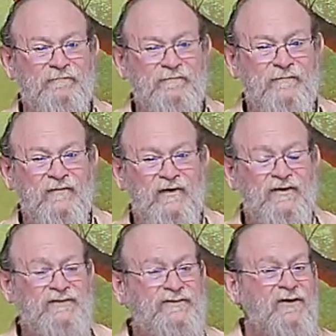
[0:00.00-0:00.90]
You
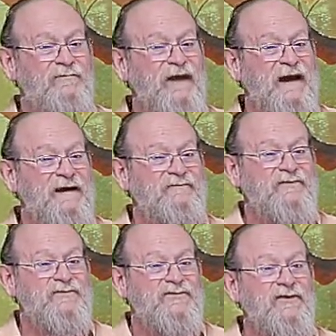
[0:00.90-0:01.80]
could term that, if you
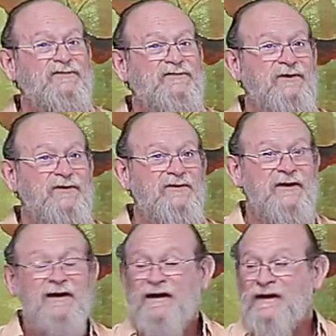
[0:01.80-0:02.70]
chose to,
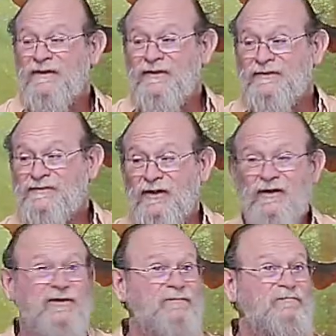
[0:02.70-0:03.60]
you could
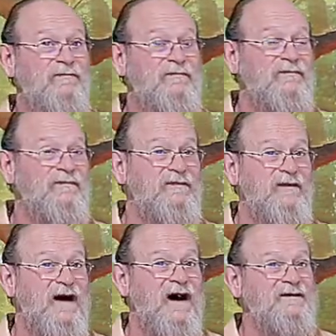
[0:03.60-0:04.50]
term
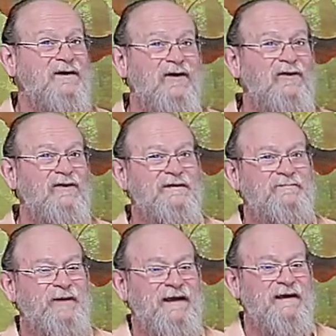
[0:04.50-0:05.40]
hot and cold as
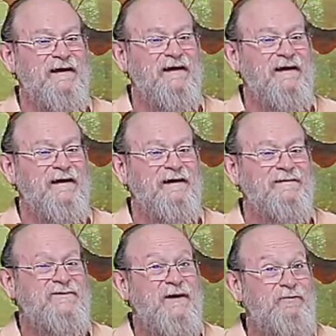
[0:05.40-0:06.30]
being
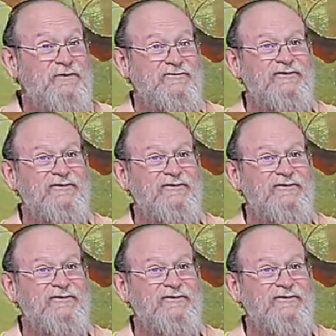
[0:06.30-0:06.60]
temperature.